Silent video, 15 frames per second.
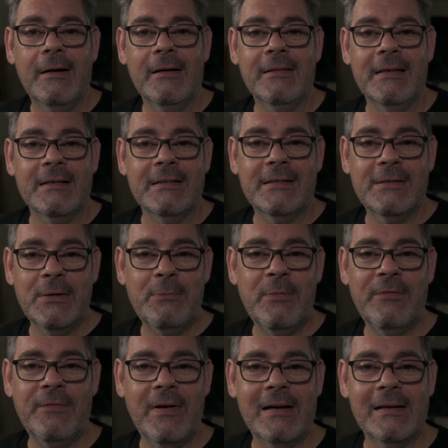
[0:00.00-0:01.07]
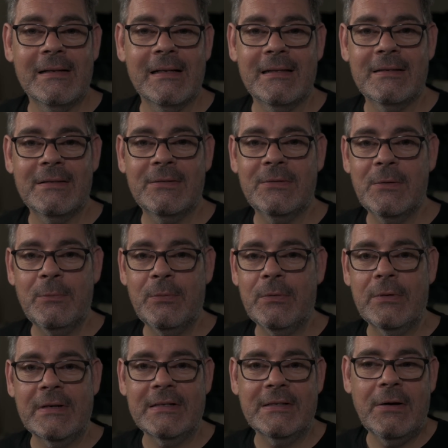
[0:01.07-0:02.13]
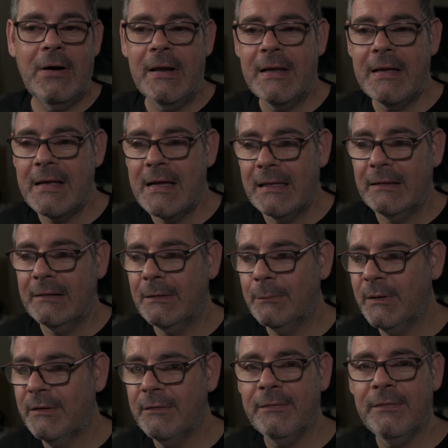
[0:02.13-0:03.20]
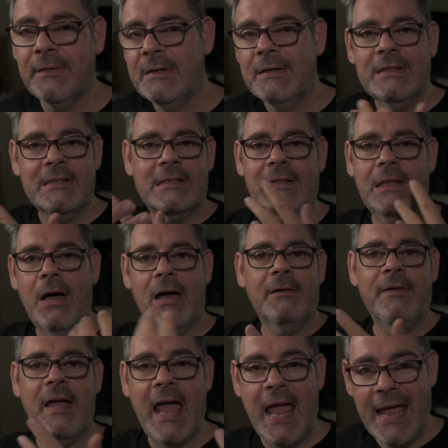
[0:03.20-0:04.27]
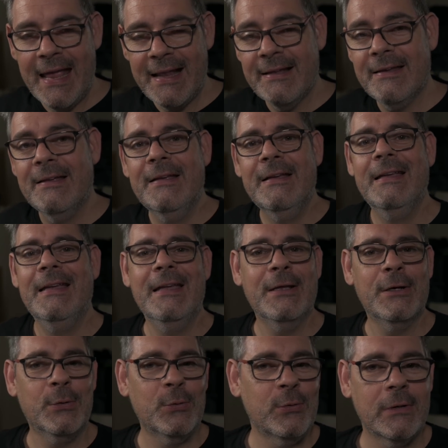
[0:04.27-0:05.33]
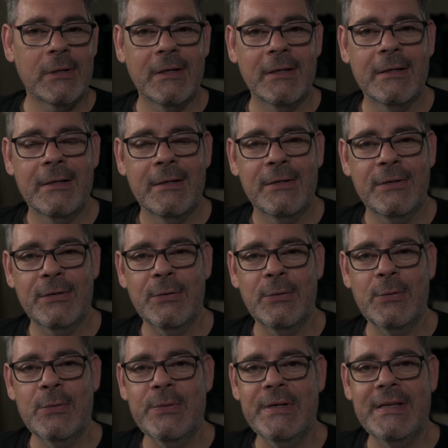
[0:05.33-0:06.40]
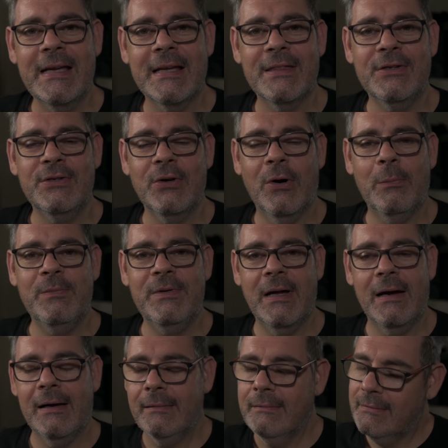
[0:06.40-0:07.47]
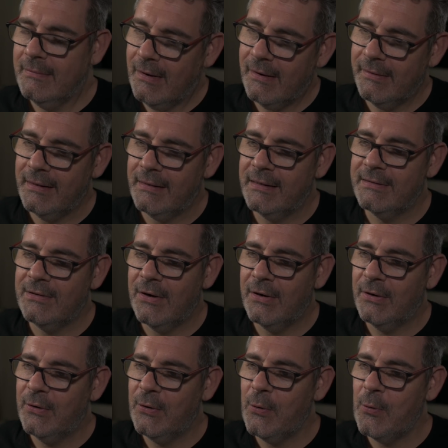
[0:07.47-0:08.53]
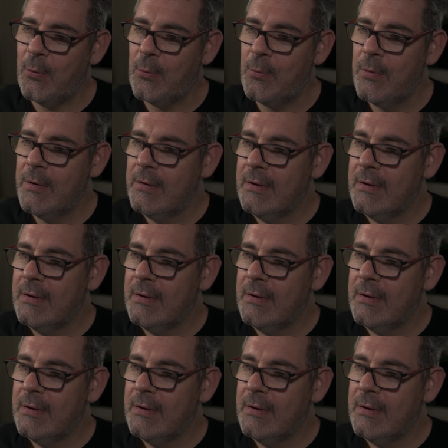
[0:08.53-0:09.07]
I think it's super fun and super exciting. A little bit of sleight of hand in order to get the job done. I think that's kind of cool.